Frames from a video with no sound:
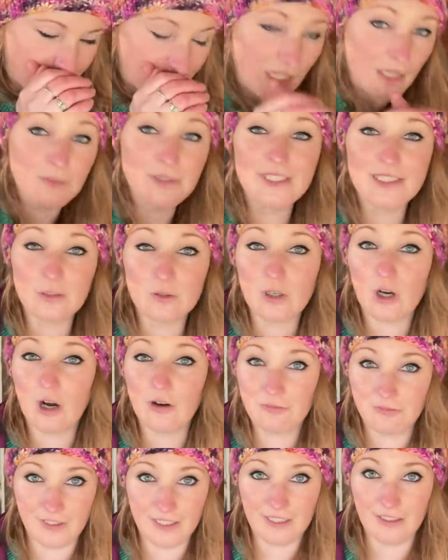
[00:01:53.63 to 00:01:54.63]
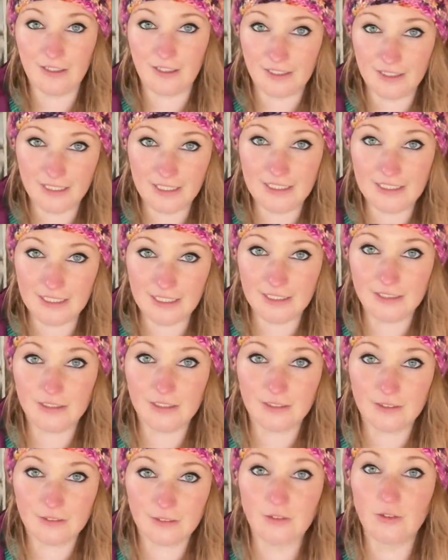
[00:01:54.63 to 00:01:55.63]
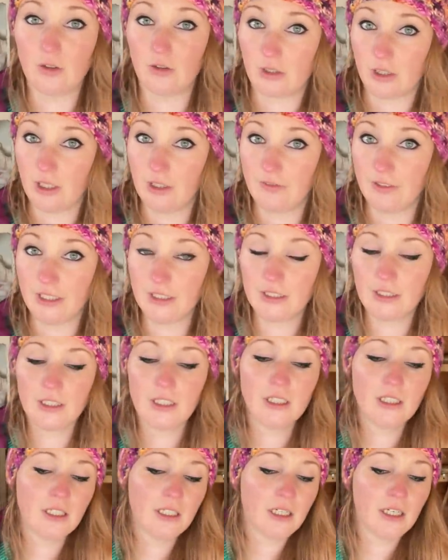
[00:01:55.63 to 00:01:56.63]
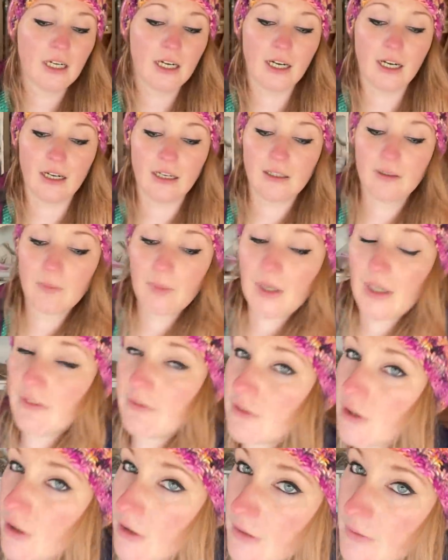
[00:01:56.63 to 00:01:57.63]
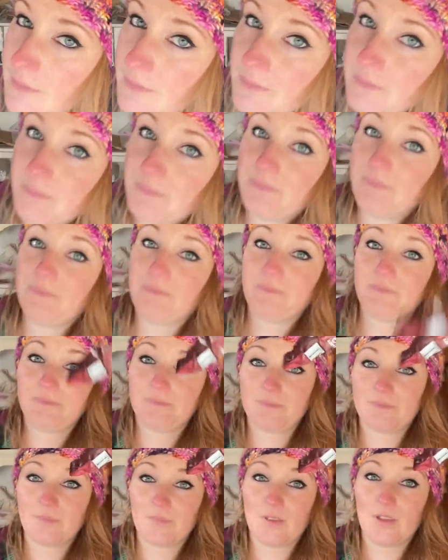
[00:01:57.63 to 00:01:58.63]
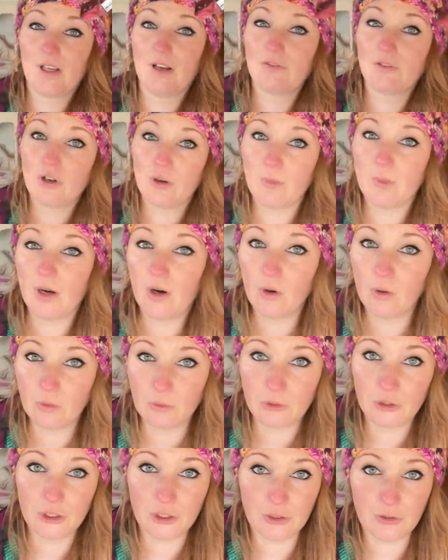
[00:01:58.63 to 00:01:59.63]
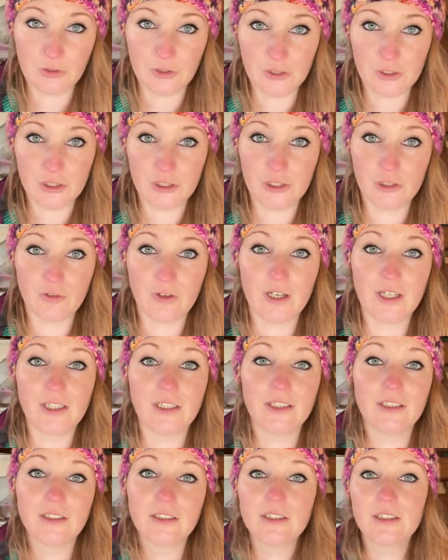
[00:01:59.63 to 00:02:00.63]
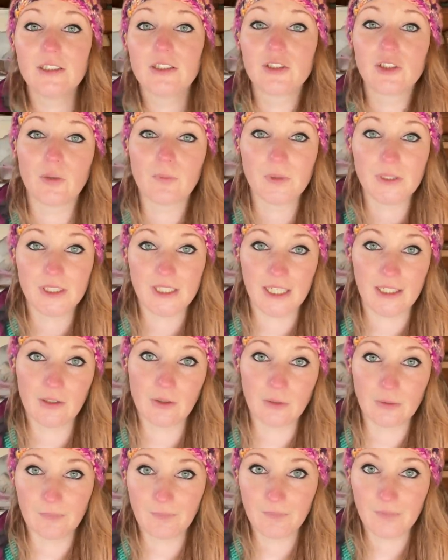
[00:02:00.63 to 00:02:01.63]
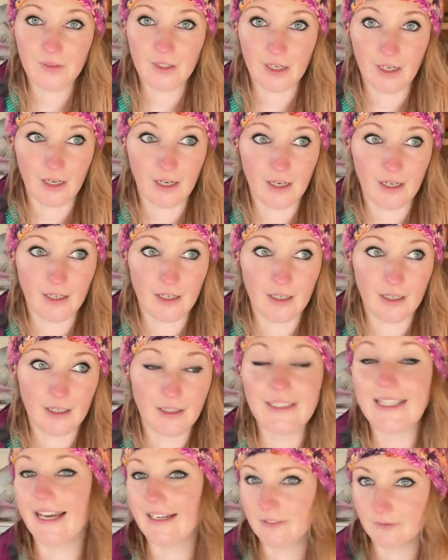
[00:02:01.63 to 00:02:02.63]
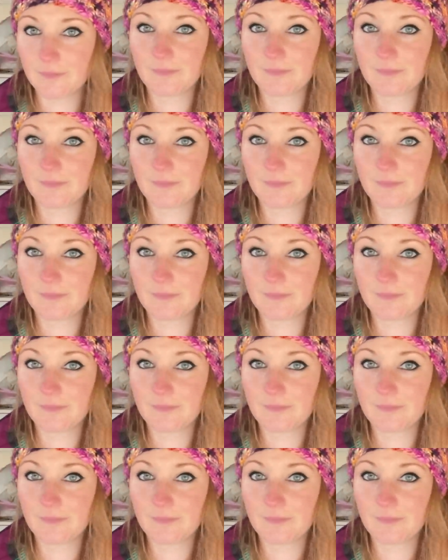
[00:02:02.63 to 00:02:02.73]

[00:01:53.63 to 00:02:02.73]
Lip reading: I'm still coughing like an idiot, not COVID, but I've got my whole soothers to try and stop the tickle. Yeah.